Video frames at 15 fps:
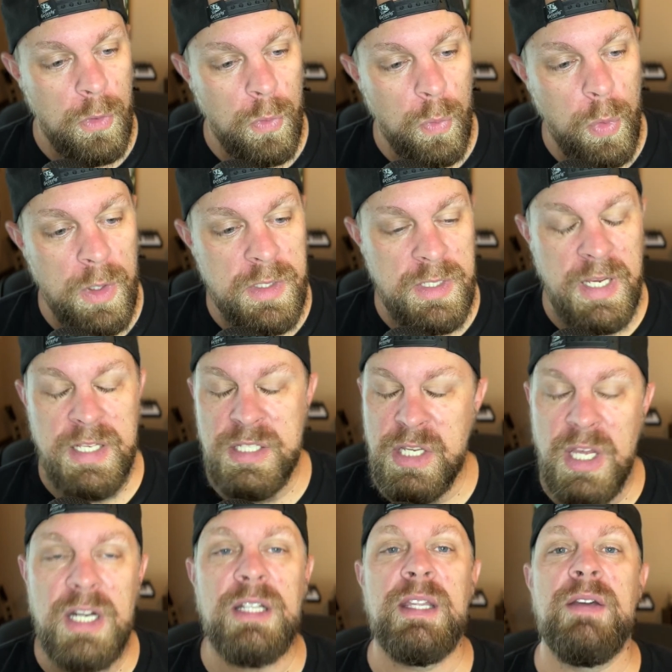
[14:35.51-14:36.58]
was it's
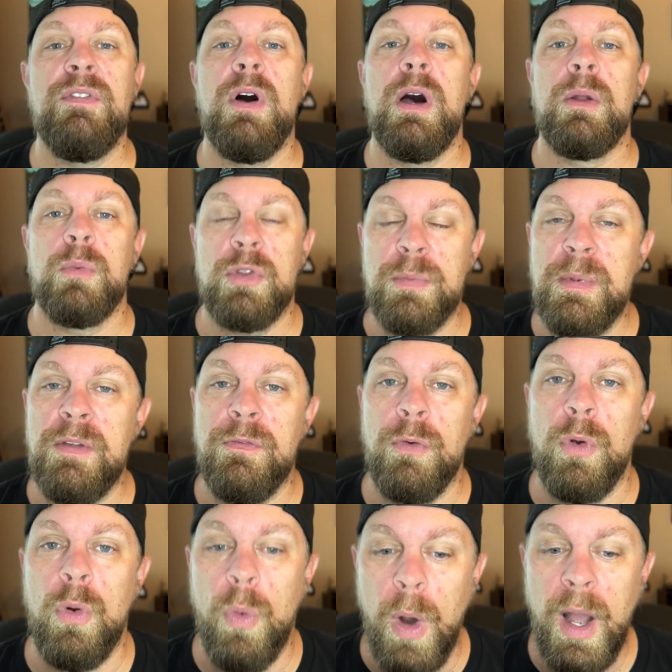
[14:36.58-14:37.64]
gonna live on with me
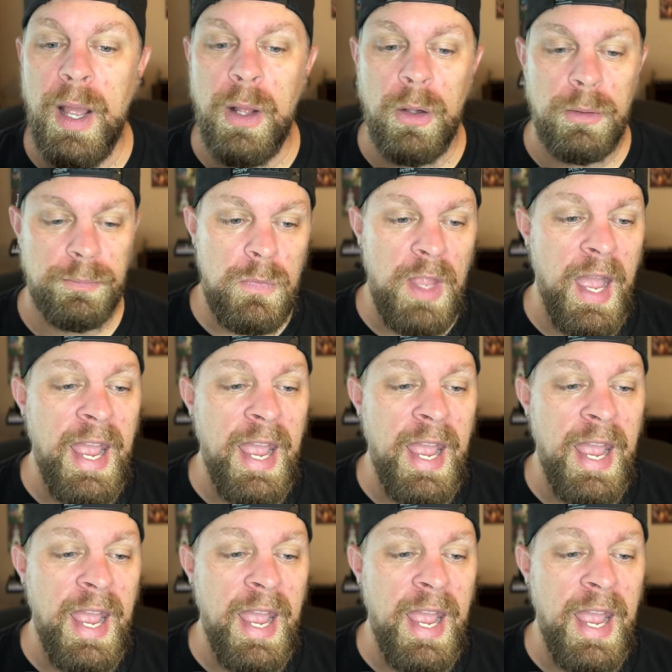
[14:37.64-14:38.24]
for a while.